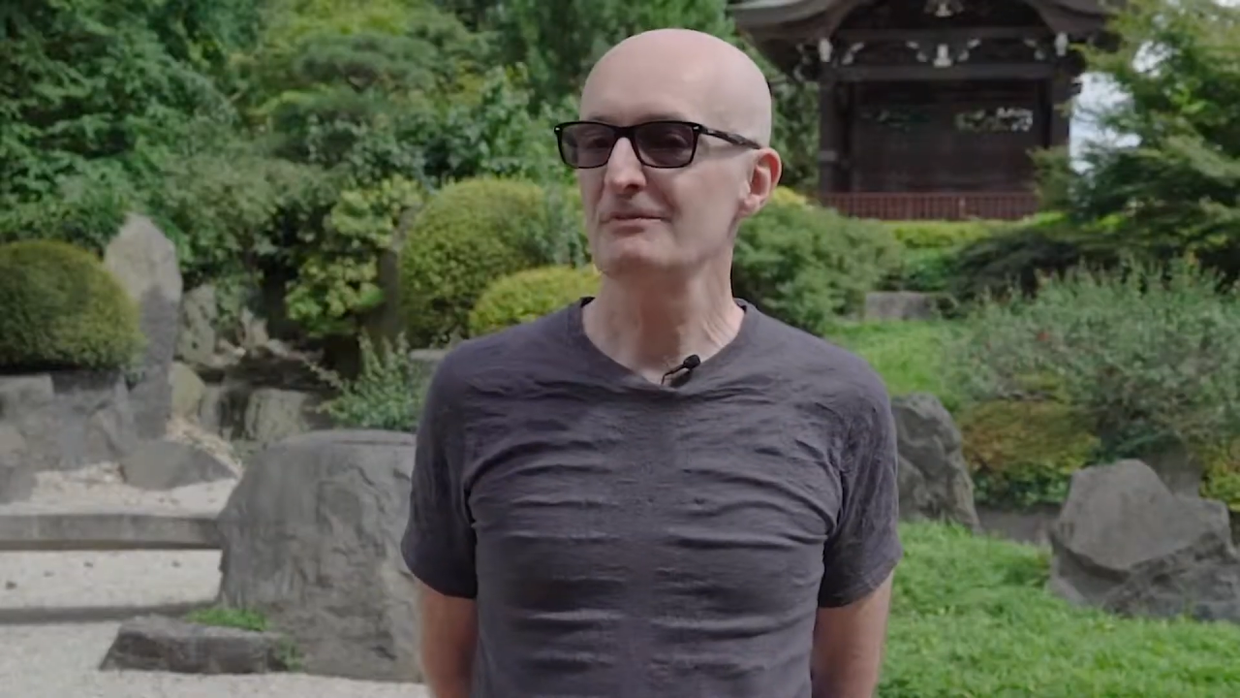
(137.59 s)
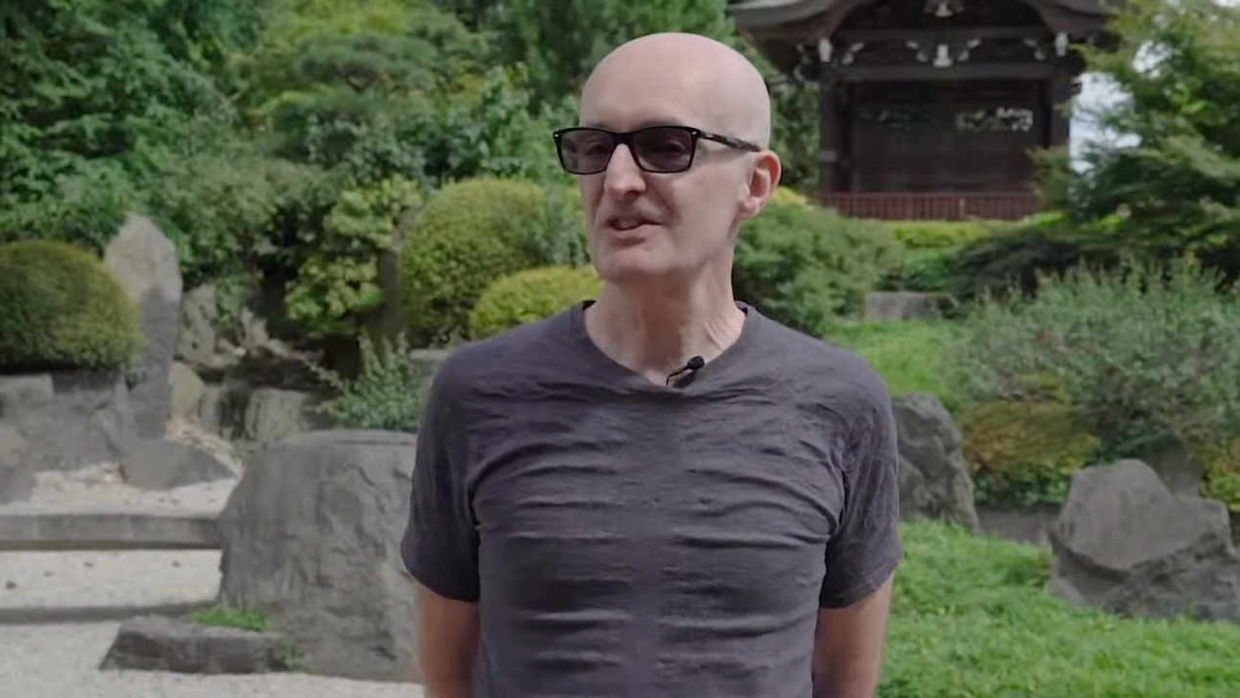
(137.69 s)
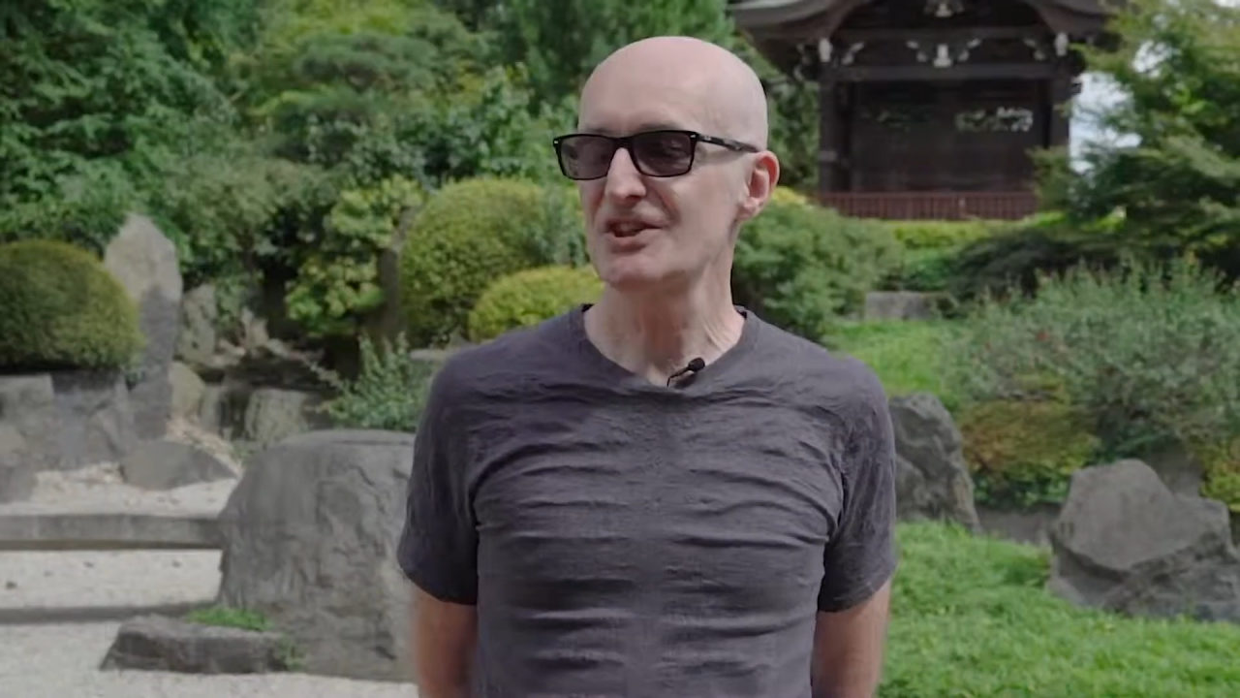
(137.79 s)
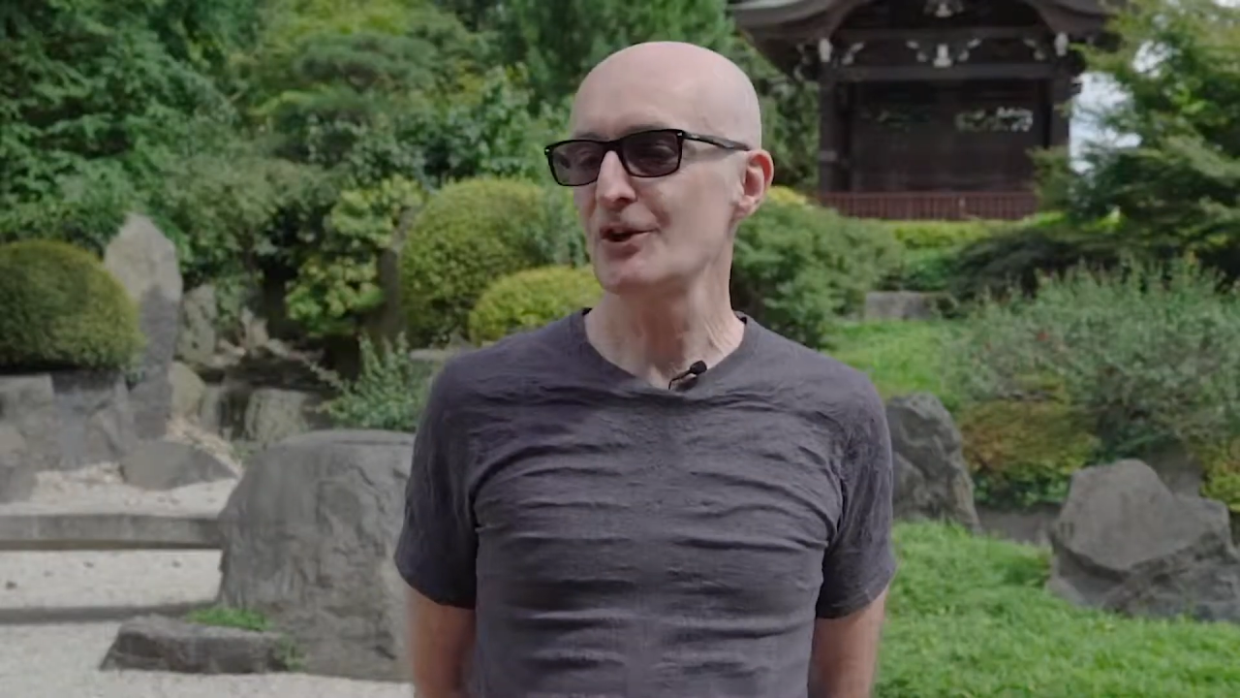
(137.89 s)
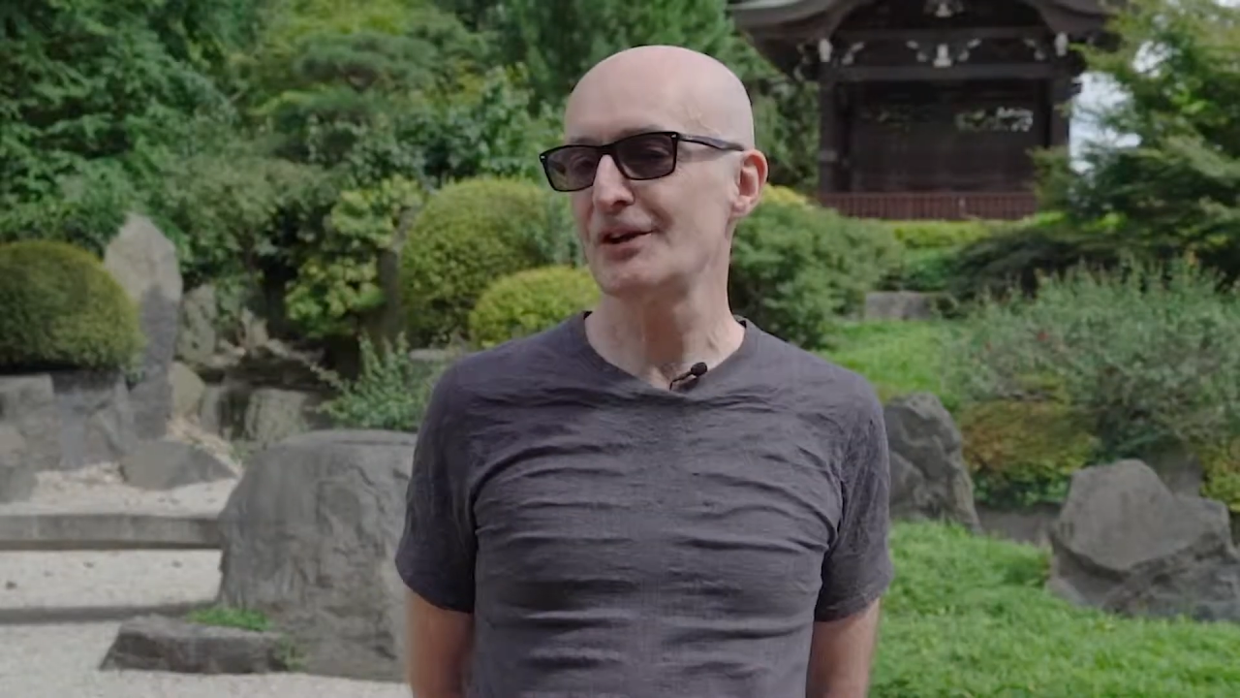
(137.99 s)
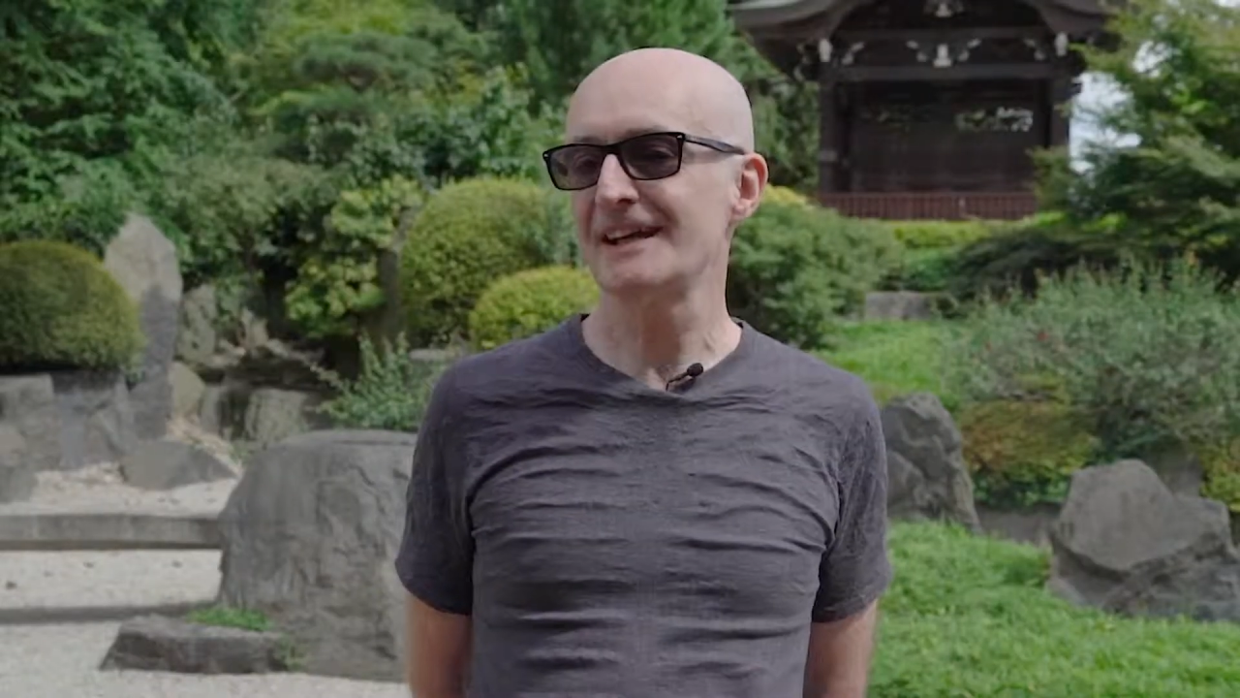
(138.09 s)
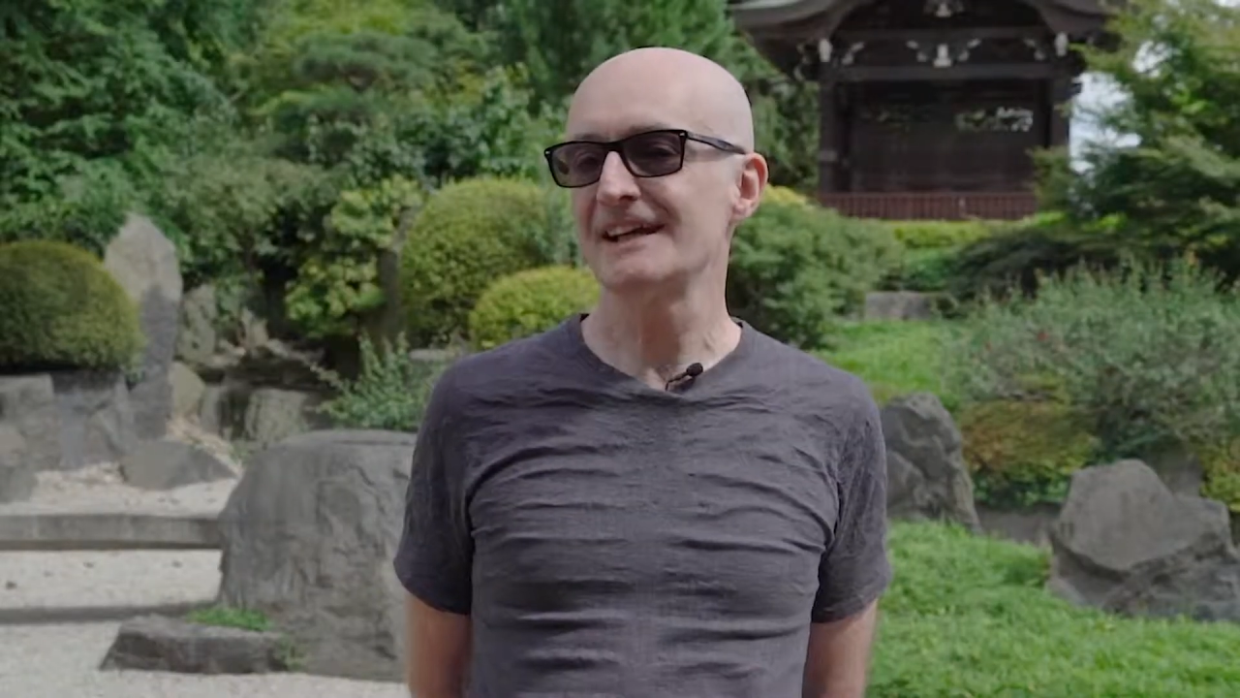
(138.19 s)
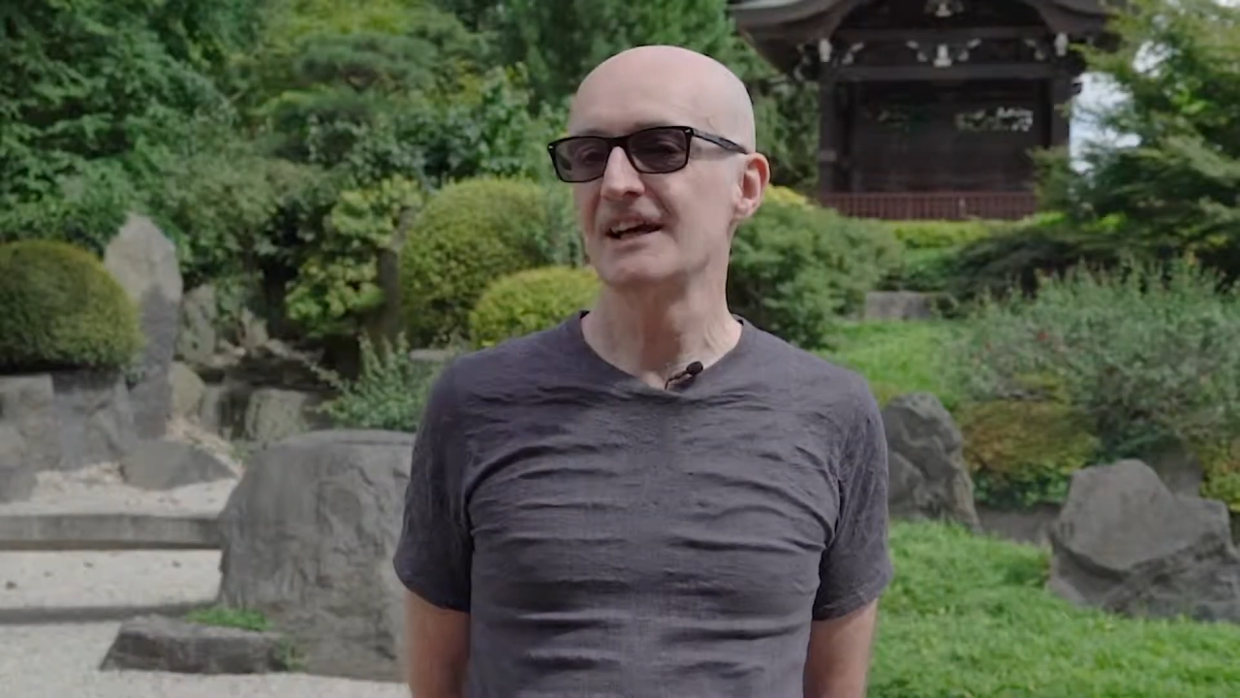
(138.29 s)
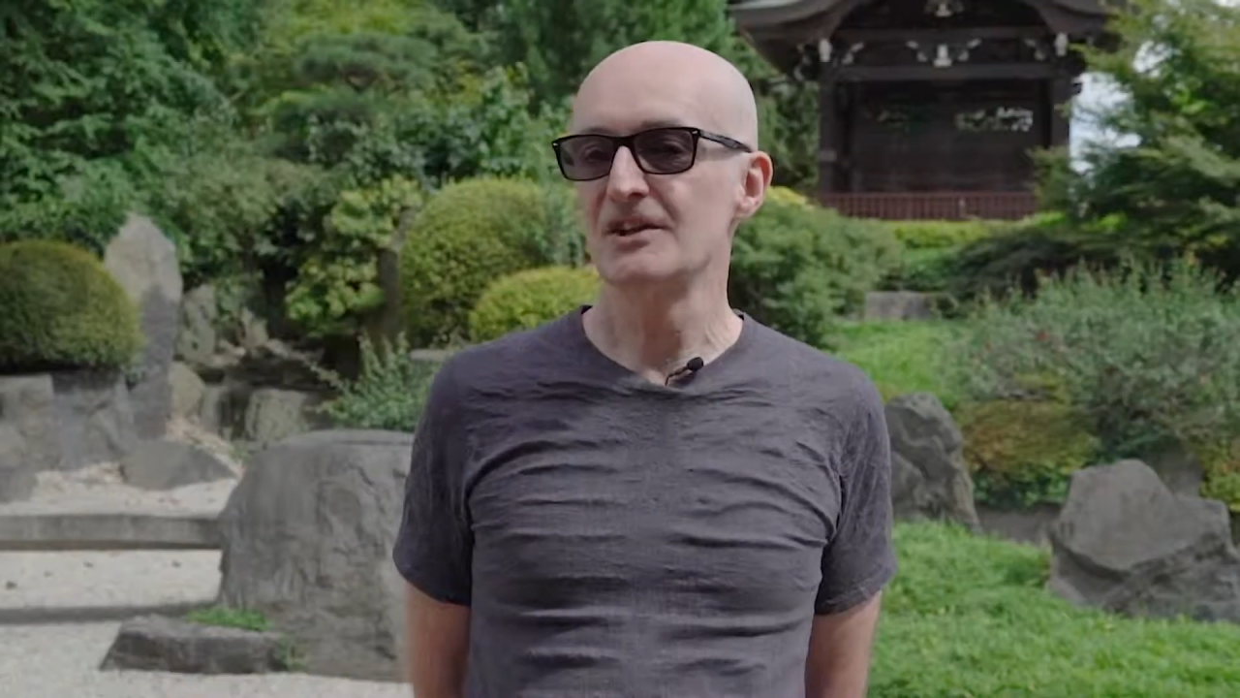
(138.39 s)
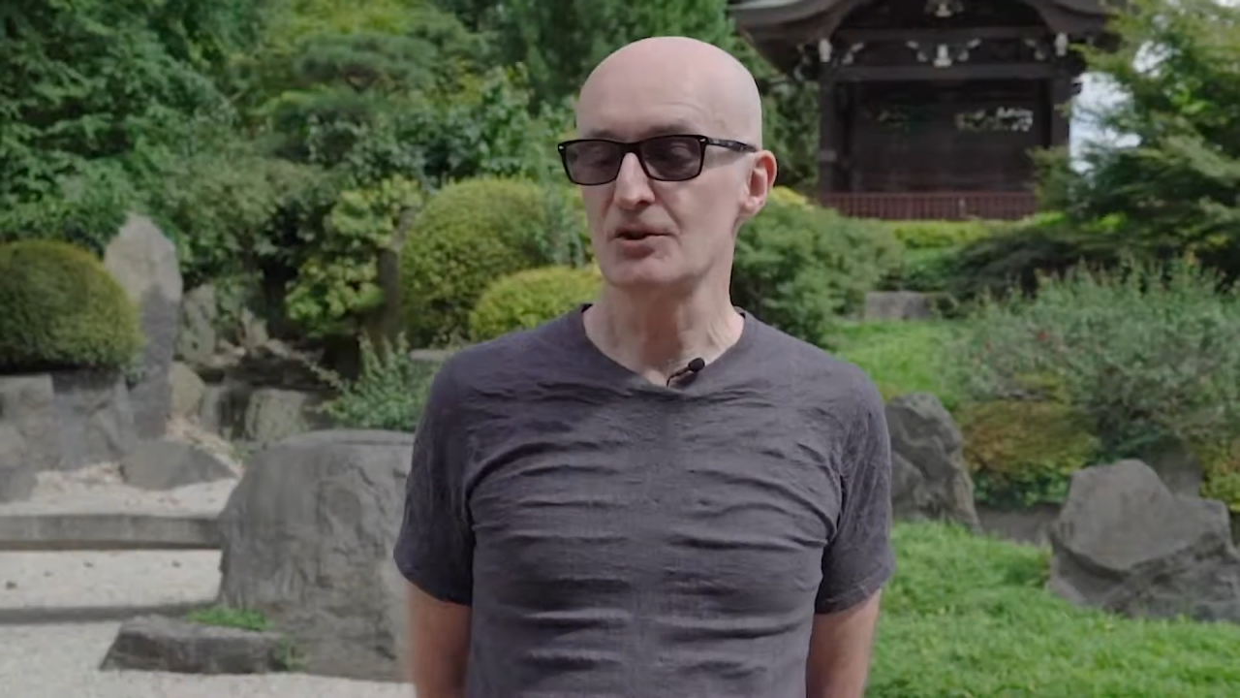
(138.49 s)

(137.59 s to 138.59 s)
returning